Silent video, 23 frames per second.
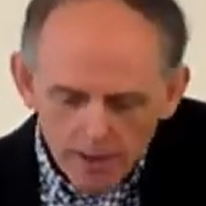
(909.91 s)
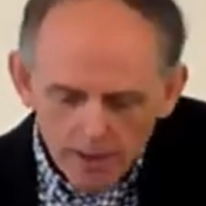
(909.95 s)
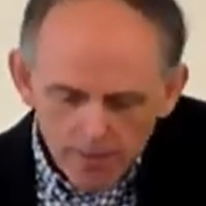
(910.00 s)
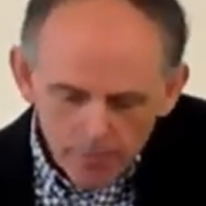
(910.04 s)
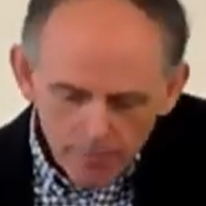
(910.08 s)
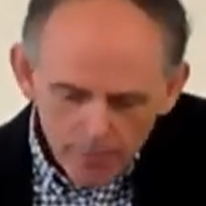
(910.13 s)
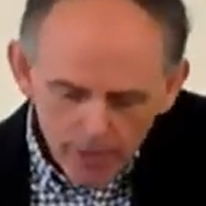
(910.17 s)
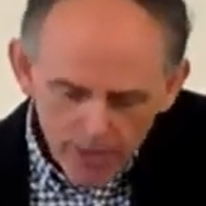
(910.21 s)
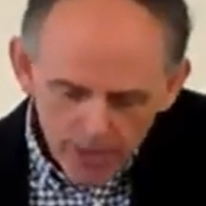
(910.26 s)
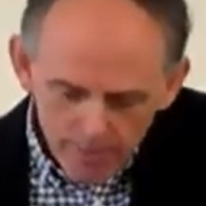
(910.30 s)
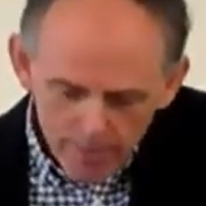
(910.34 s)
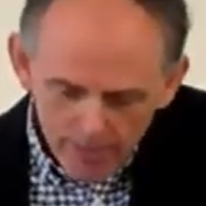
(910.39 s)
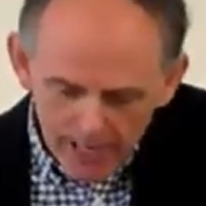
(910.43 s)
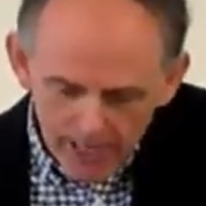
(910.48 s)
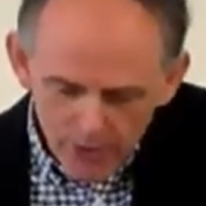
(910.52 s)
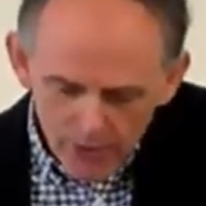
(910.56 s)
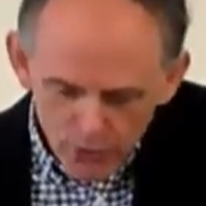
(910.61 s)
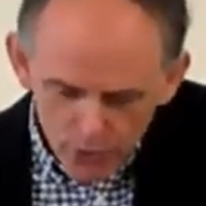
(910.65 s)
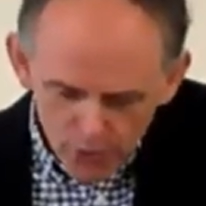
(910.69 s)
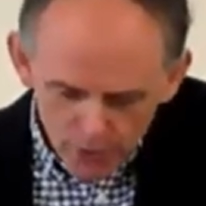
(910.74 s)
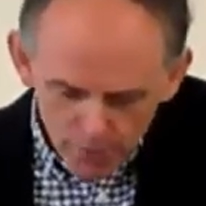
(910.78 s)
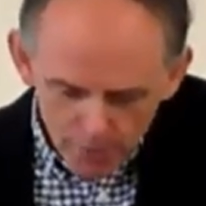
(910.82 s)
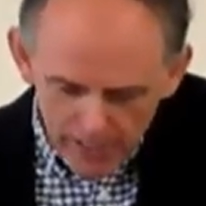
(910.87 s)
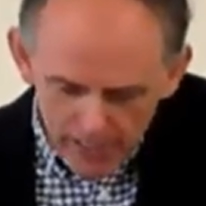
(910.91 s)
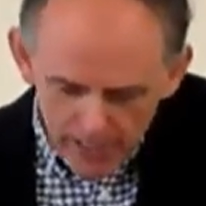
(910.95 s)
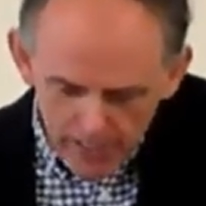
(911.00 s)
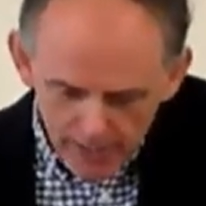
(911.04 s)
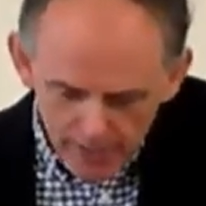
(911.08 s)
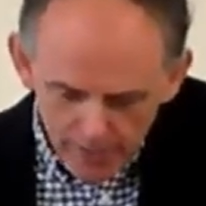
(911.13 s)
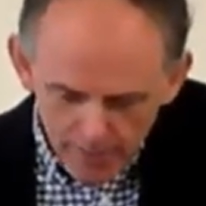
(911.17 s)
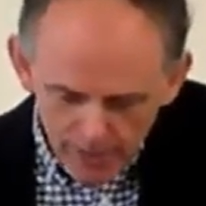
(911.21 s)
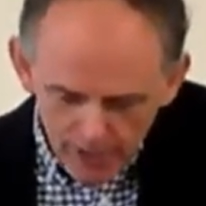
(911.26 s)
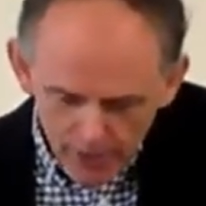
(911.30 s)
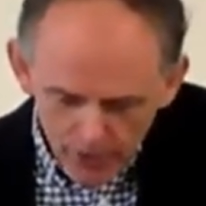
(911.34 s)
but it may just be
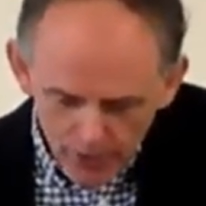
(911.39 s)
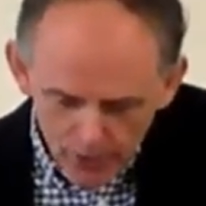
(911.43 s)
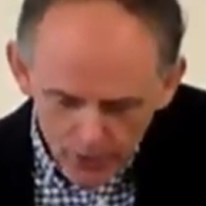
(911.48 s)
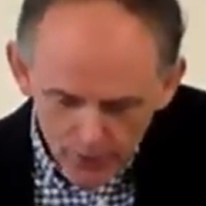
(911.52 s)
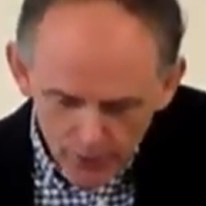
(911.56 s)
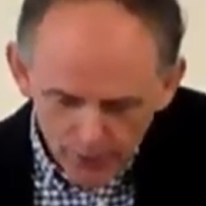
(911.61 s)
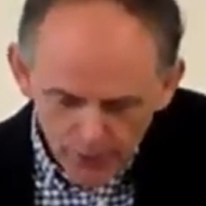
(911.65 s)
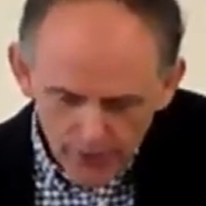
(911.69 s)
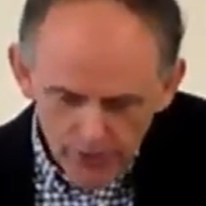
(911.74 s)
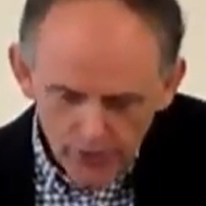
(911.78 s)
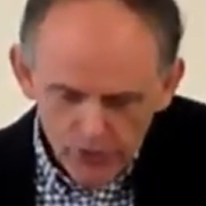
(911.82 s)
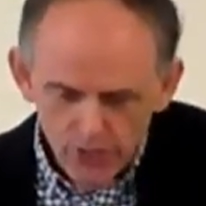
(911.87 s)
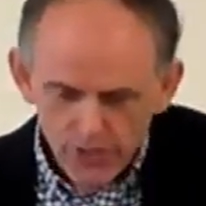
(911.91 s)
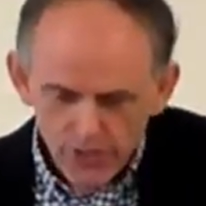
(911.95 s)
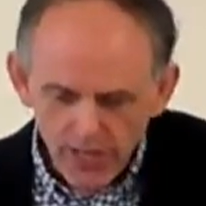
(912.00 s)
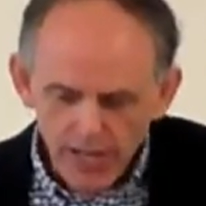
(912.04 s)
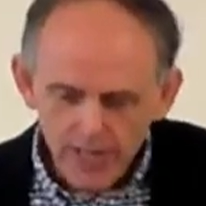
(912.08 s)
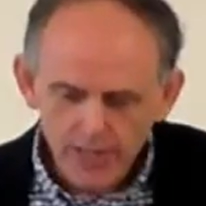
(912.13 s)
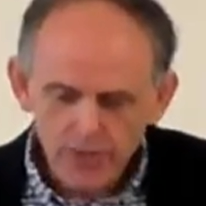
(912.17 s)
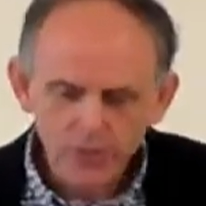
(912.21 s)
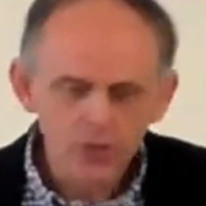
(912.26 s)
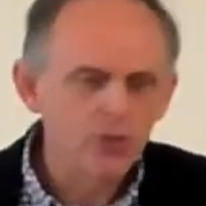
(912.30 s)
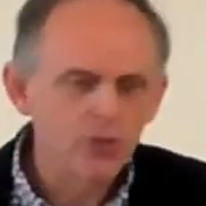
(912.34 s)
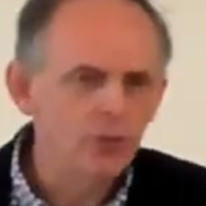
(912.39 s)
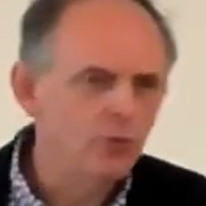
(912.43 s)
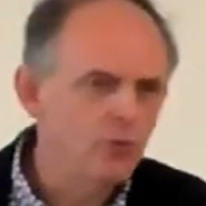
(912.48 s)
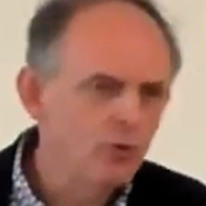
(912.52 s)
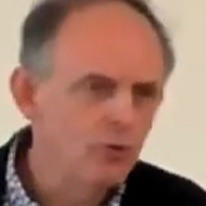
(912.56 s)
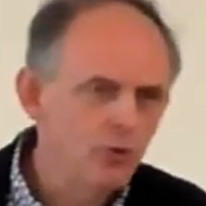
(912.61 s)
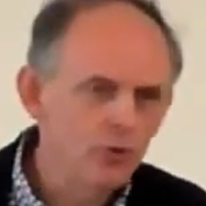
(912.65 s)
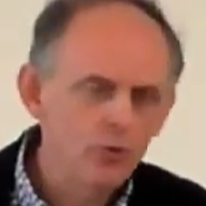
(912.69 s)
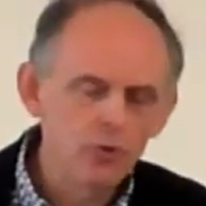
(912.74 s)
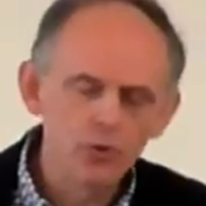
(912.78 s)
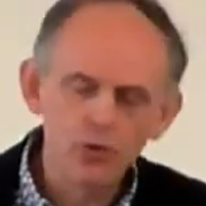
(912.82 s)
that because of his stance on
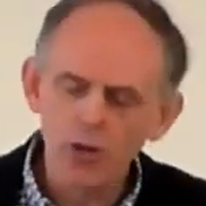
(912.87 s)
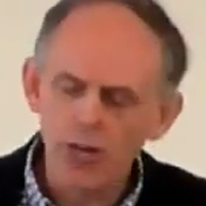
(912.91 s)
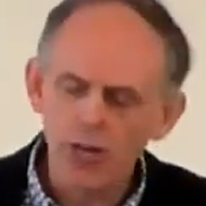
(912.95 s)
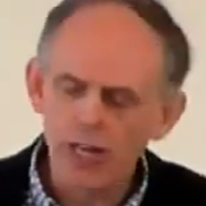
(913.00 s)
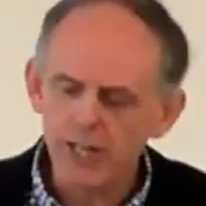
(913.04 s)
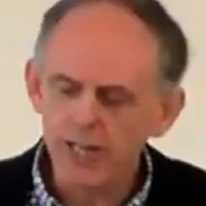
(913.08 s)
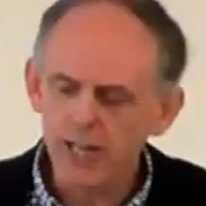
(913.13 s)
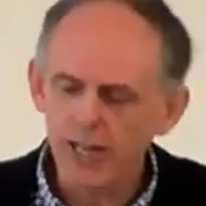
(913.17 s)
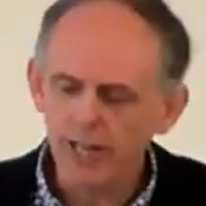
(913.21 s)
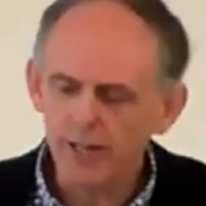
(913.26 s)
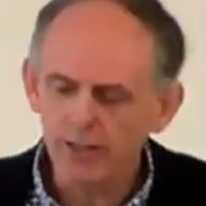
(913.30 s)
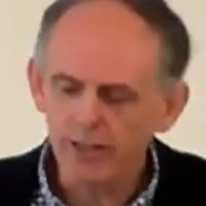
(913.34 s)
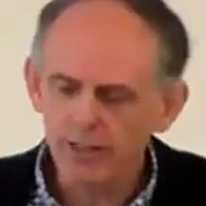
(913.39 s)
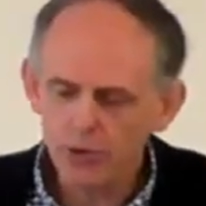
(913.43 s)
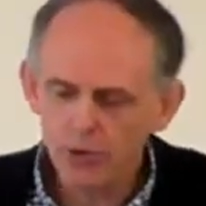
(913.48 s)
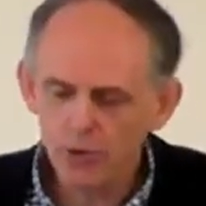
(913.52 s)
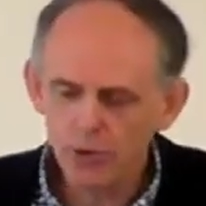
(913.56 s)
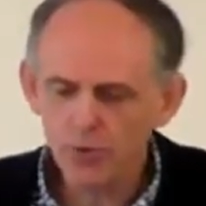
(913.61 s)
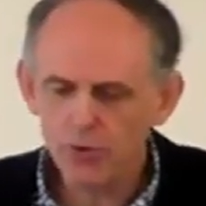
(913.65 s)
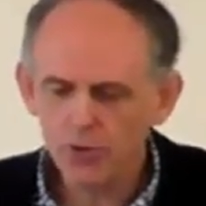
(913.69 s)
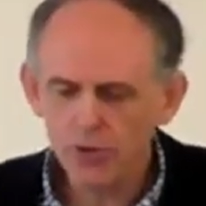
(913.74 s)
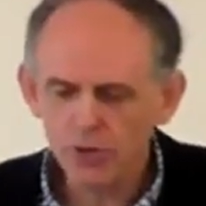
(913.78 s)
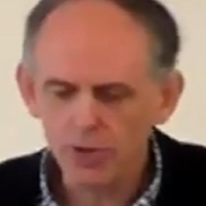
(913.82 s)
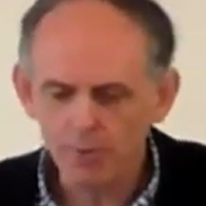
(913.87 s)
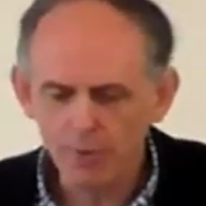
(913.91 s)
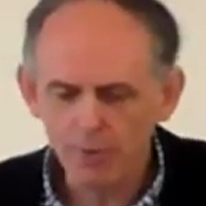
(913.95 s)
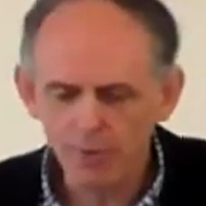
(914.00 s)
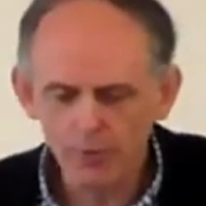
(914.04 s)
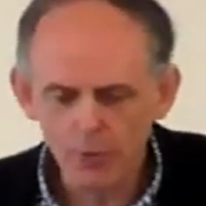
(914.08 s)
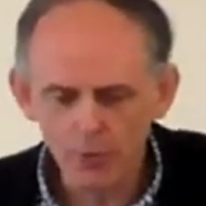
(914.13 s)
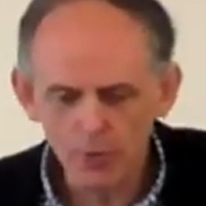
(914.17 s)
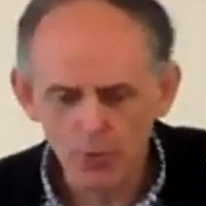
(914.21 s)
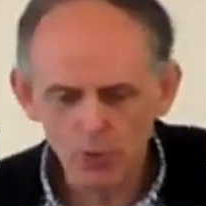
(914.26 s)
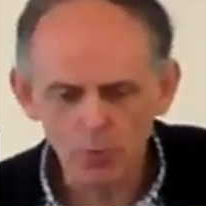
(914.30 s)
Jew Gentile issues, some
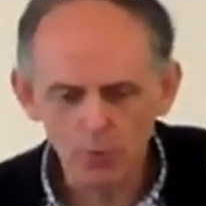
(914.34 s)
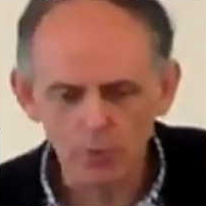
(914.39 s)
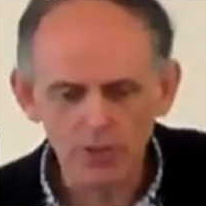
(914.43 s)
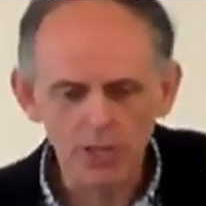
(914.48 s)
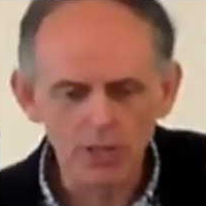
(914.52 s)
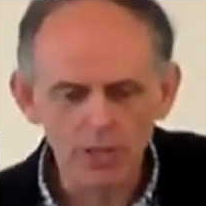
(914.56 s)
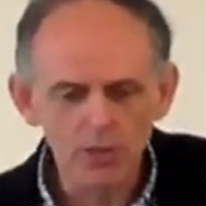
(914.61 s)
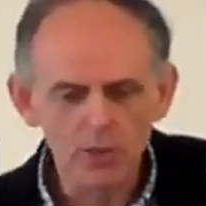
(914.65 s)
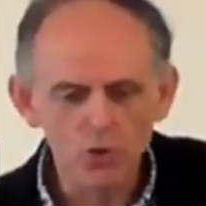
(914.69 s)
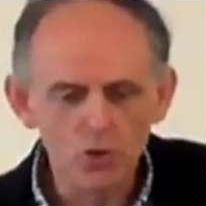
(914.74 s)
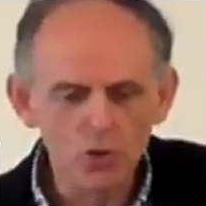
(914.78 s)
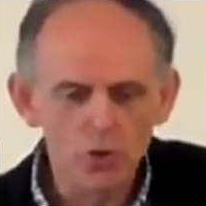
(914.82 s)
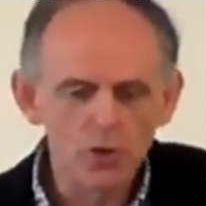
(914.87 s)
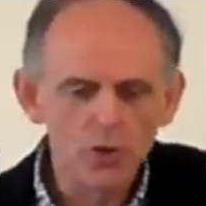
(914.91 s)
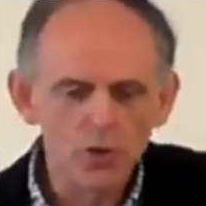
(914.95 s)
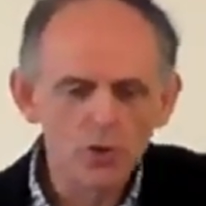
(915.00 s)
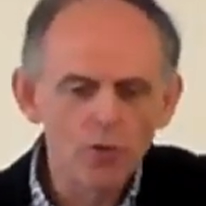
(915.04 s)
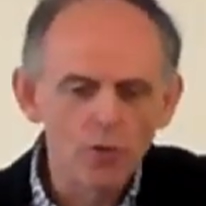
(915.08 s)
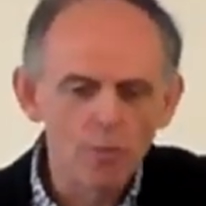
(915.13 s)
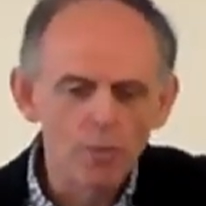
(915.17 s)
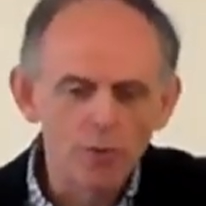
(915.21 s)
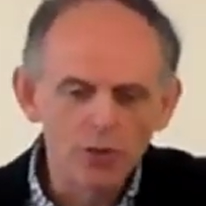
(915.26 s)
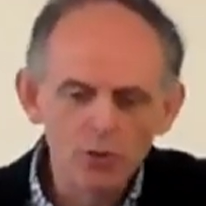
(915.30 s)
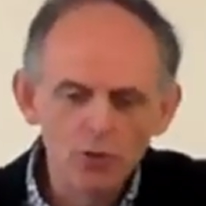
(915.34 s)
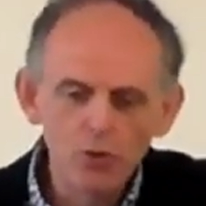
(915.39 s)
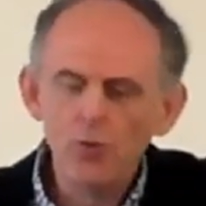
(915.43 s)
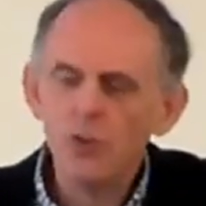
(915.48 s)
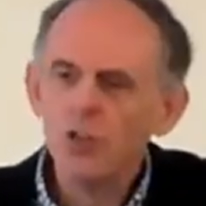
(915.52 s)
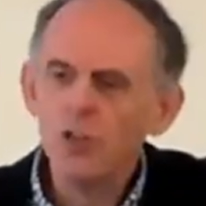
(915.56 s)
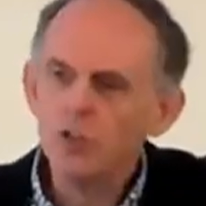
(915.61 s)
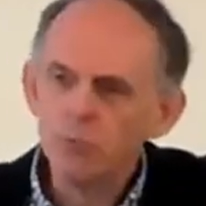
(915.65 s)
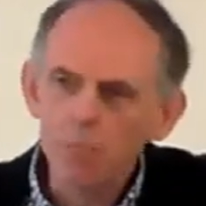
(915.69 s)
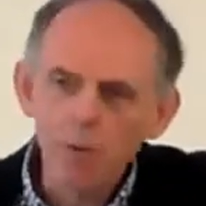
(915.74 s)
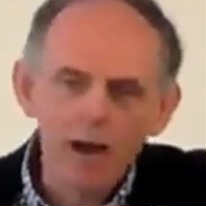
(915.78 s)
of those within the church from a
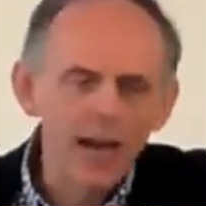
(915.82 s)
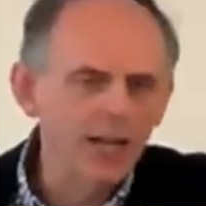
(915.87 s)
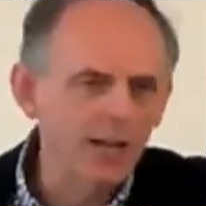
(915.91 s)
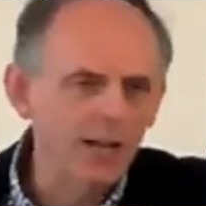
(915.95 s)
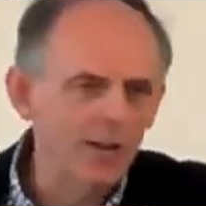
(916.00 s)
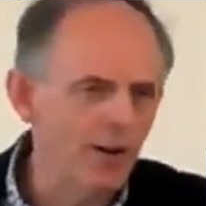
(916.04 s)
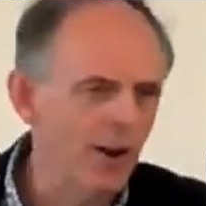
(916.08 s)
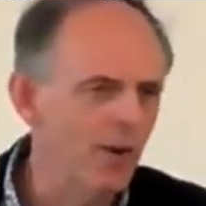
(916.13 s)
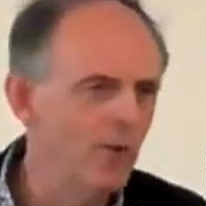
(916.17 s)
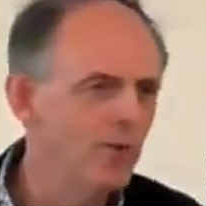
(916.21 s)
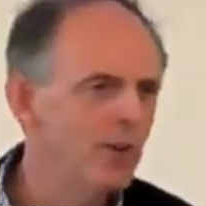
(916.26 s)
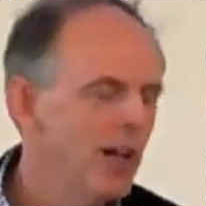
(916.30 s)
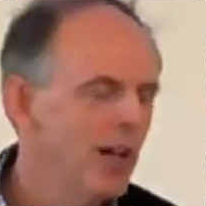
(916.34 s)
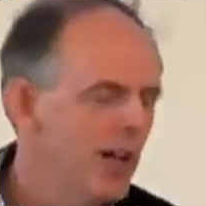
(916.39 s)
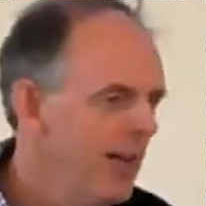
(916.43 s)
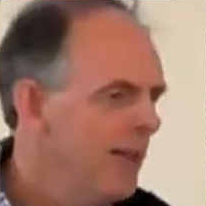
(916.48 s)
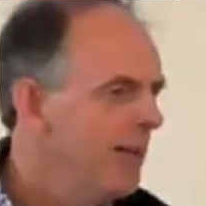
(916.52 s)
Jewish background